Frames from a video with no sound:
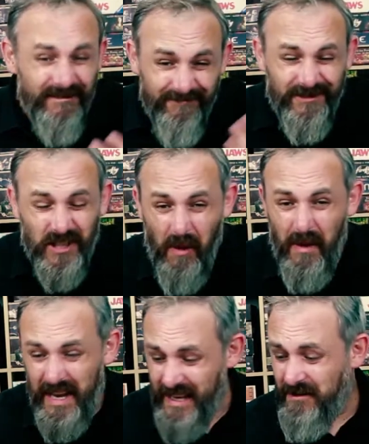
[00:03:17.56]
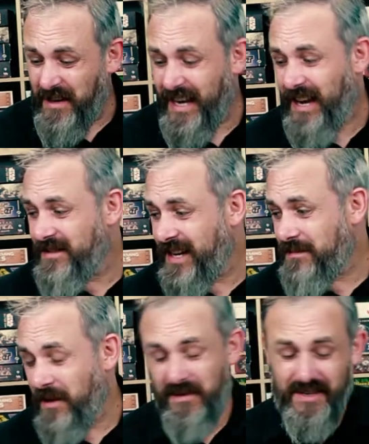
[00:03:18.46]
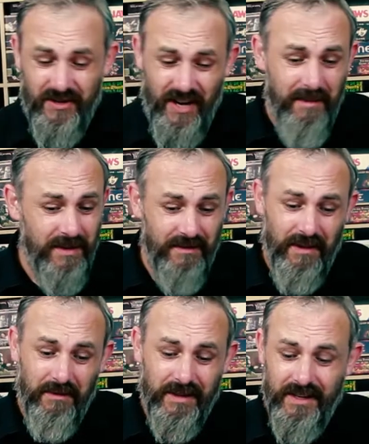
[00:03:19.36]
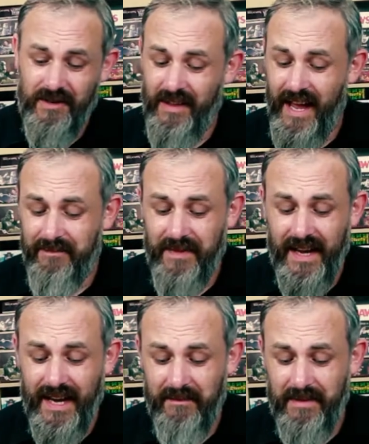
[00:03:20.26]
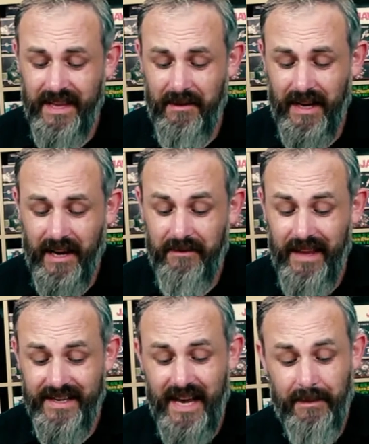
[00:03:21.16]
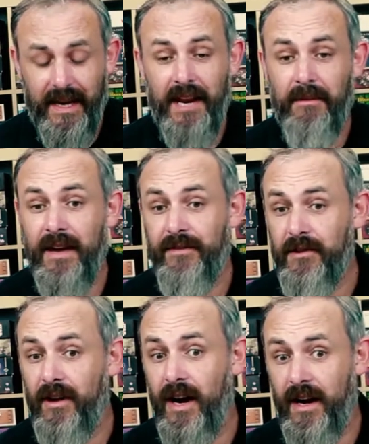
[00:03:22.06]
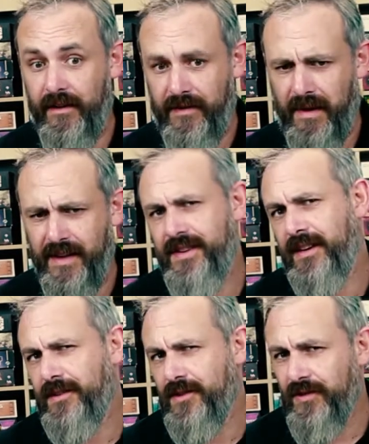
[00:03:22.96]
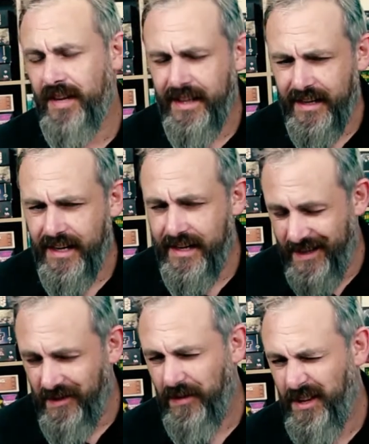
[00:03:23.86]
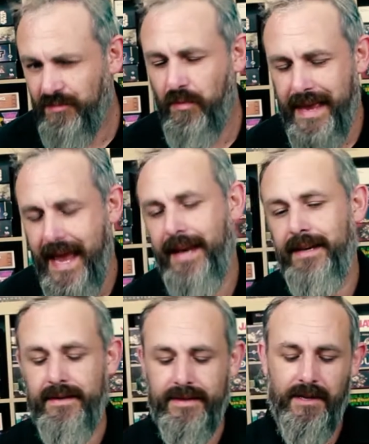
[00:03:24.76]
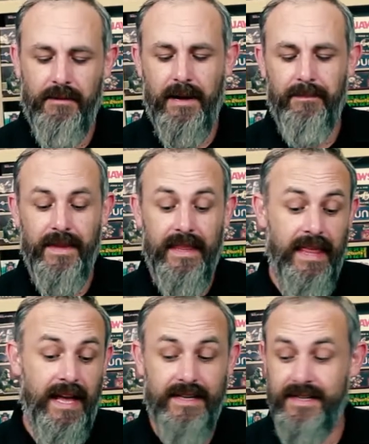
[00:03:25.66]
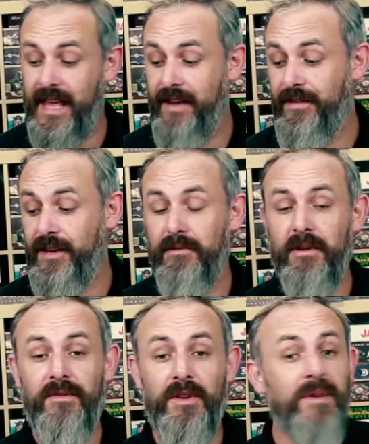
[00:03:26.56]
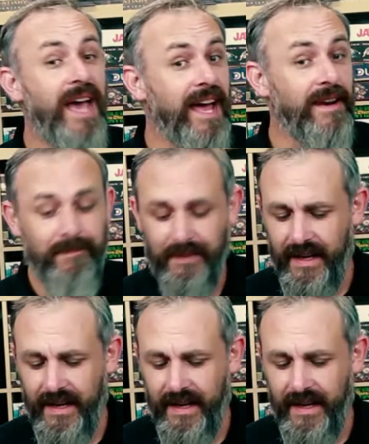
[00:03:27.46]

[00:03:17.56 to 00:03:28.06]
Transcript: Sorry, UK Games Expo. It's a shame because I really wanted to do that, but there we go. That's happening anyway. If you are of the mindset could enjoy it, then it is on this weekend. So that is there for you if you can.